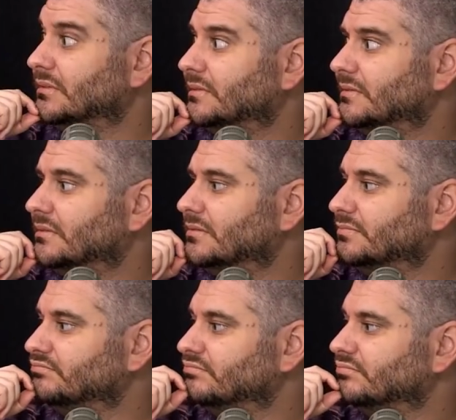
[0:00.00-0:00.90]

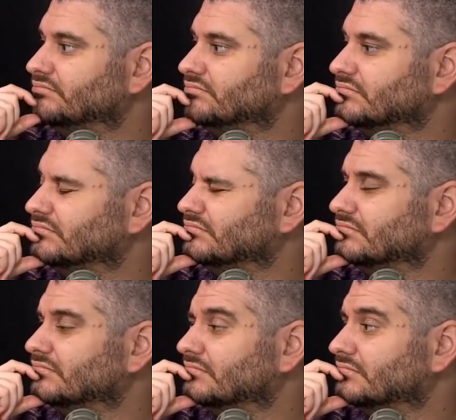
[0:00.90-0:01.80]

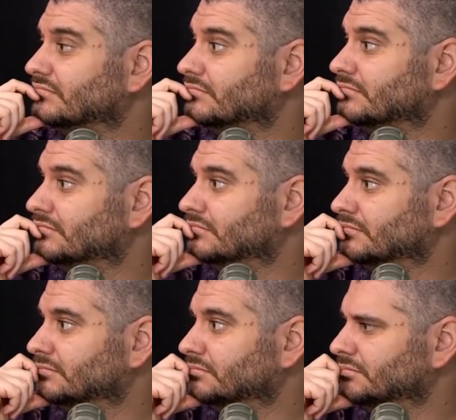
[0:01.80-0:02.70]

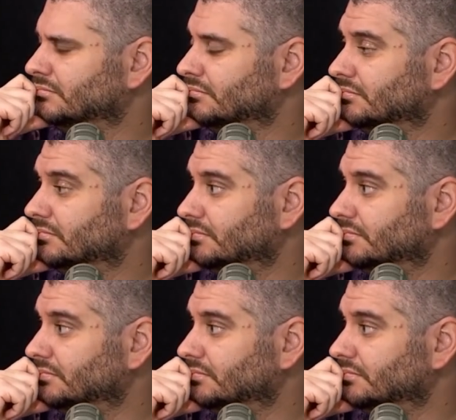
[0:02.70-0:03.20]
(silent)